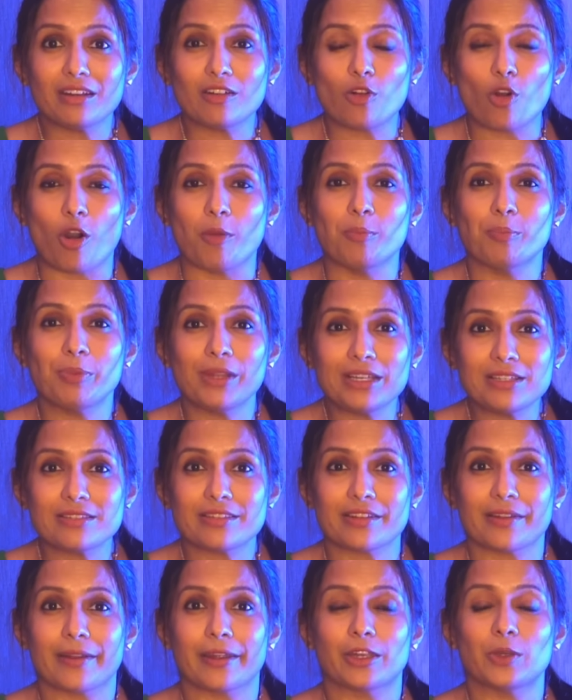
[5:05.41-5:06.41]
a complex
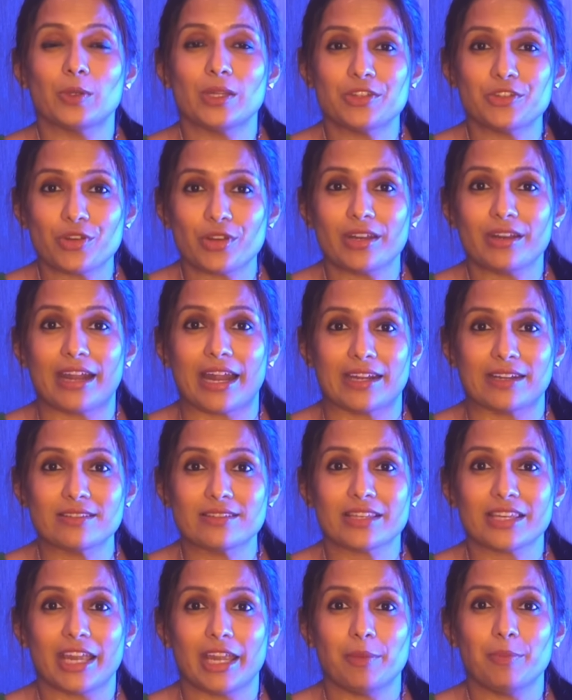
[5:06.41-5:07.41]
regulatory
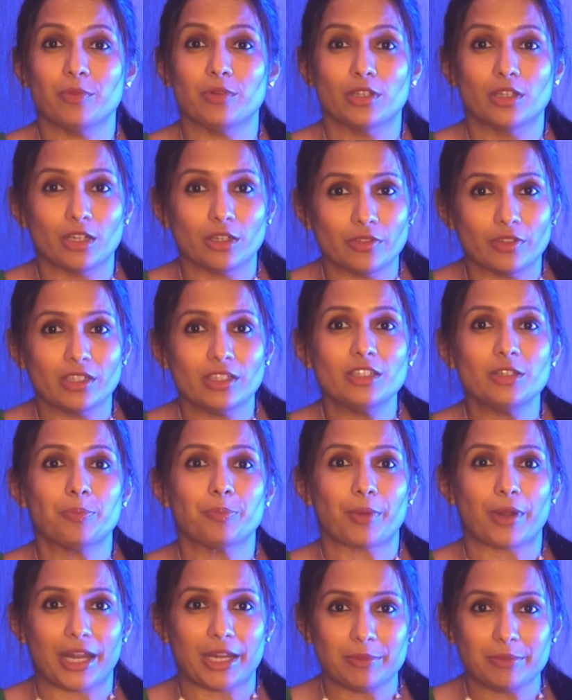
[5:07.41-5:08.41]
landscape governed
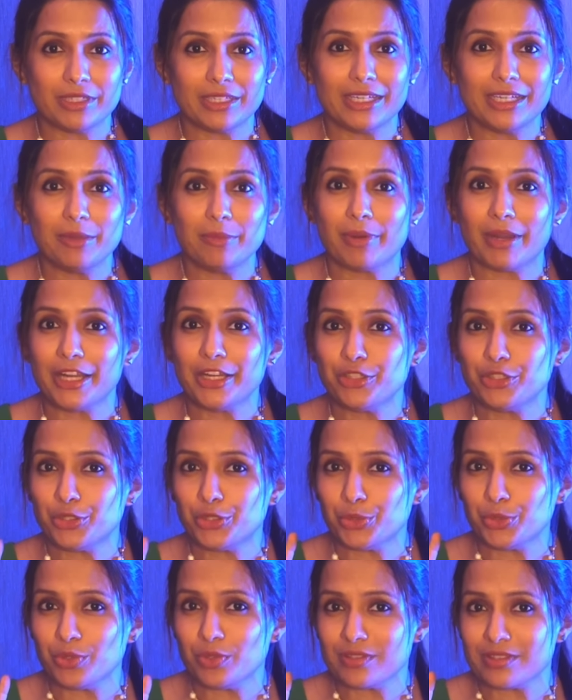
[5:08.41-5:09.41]
primarily by
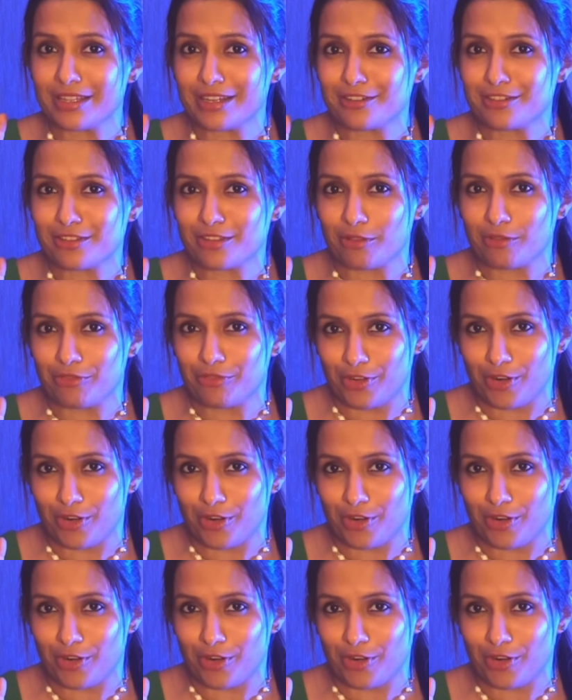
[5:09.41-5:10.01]
two sets of